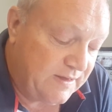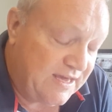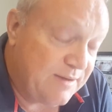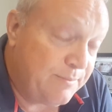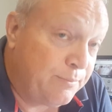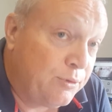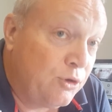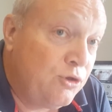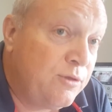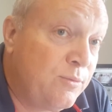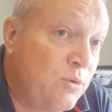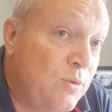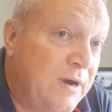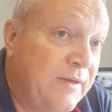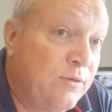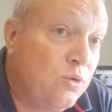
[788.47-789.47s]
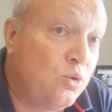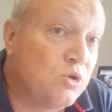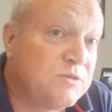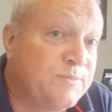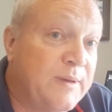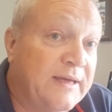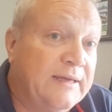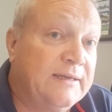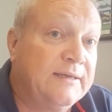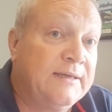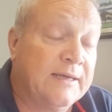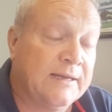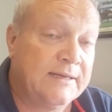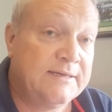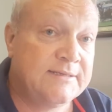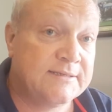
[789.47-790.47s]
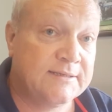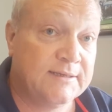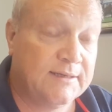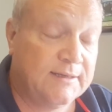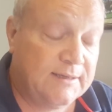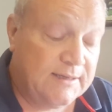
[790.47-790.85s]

He blew them away in the Hawke's Bay Guineas.